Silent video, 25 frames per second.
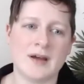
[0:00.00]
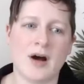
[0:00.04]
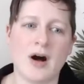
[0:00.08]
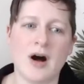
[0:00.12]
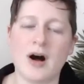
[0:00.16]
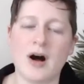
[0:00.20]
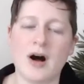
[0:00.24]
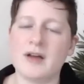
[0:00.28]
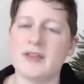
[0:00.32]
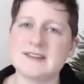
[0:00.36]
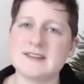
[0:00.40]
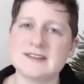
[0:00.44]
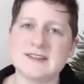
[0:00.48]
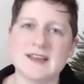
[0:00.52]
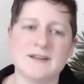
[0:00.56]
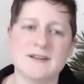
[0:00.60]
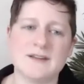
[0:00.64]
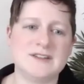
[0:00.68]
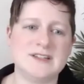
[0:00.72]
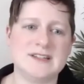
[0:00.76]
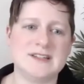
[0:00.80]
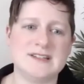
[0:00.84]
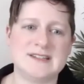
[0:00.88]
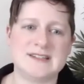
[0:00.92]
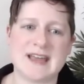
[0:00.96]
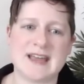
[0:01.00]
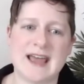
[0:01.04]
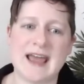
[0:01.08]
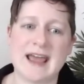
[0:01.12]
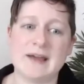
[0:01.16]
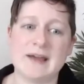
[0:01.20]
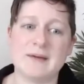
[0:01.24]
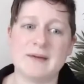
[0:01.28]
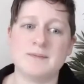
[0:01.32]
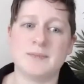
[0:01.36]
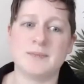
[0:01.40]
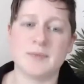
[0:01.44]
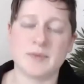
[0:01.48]
All that's left to
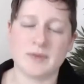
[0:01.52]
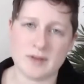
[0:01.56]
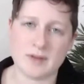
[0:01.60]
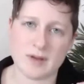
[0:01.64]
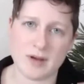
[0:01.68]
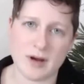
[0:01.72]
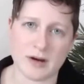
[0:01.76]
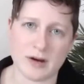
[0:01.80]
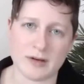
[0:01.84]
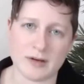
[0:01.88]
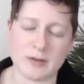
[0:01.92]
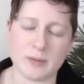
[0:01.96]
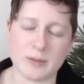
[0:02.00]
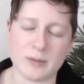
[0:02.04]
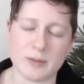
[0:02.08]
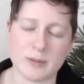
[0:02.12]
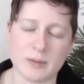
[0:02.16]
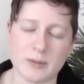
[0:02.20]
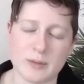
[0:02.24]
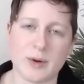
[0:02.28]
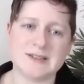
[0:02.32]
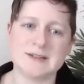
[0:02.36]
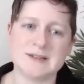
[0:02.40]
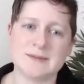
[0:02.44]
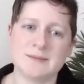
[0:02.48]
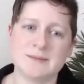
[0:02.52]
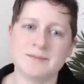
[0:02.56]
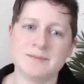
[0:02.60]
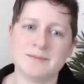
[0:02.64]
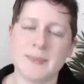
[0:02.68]
say are the words,